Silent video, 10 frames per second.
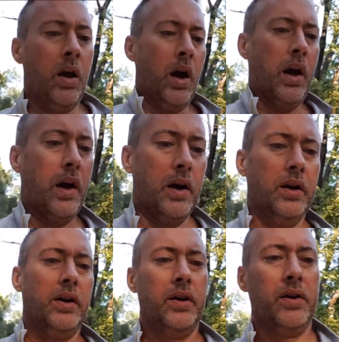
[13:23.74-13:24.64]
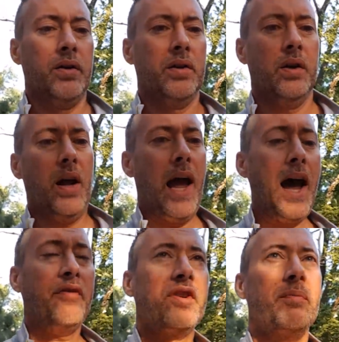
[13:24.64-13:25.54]

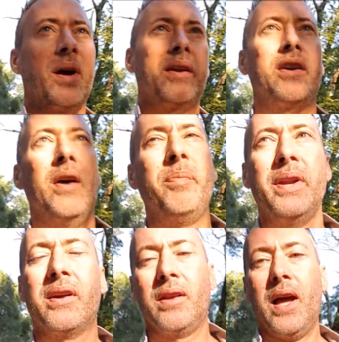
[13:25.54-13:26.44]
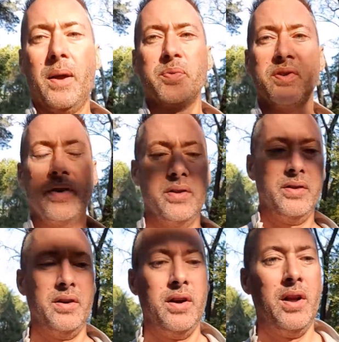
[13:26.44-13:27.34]
after my company collapsed,
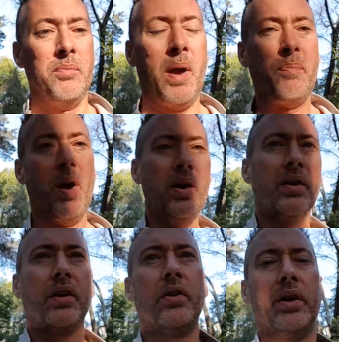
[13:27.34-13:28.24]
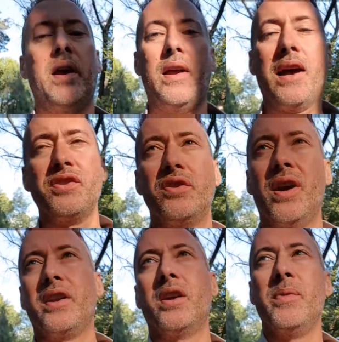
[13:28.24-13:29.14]
my partner, who had actually
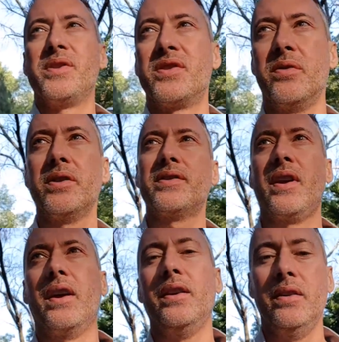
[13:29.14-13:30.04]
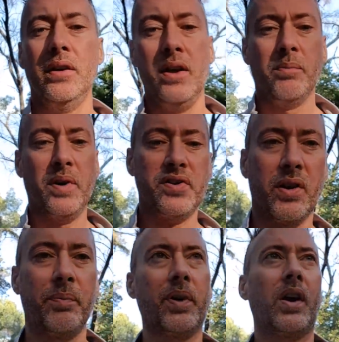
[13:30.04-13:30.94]
tried to commit suicide by
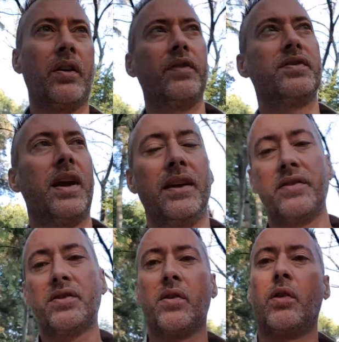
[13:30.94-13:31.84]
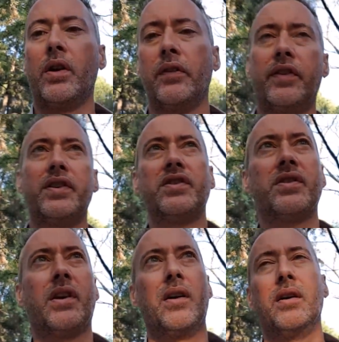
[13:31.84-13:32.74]
jumping out of his 8th story of his
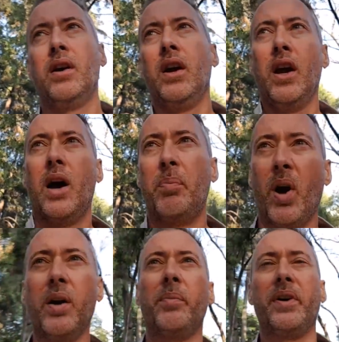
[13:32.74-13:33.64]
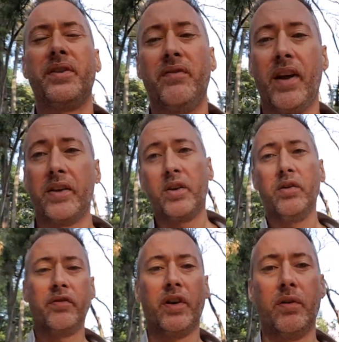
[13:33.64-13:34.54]
apartment in
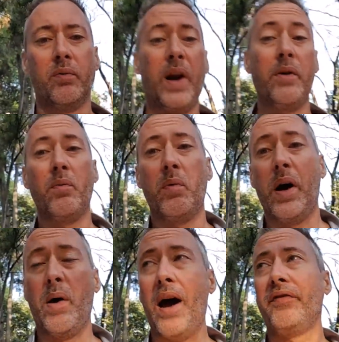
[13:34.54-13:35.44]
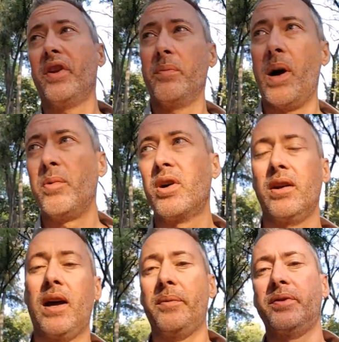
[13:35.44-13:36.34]
Vancouver right after the bubble
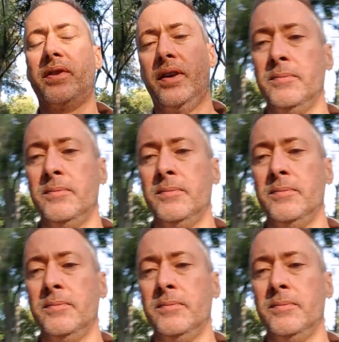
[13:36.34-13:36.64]
collapsed,